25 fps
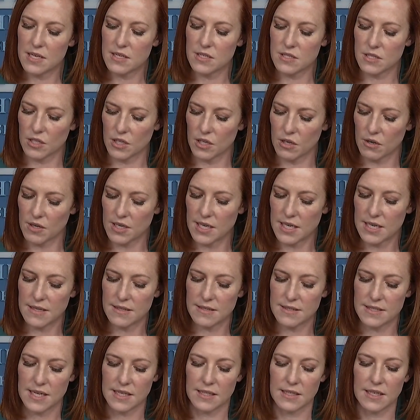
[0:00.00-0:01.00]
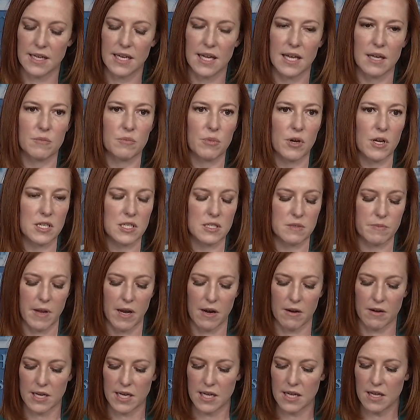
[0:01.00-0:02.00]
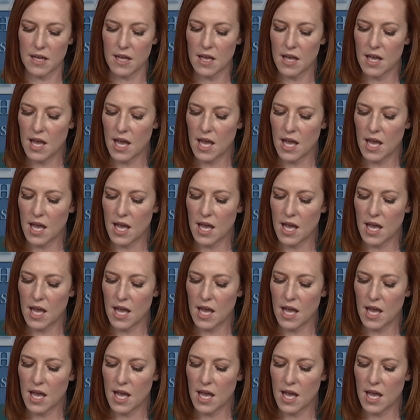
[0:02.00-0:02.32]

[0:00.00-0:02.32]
security, dignity, and prosperity.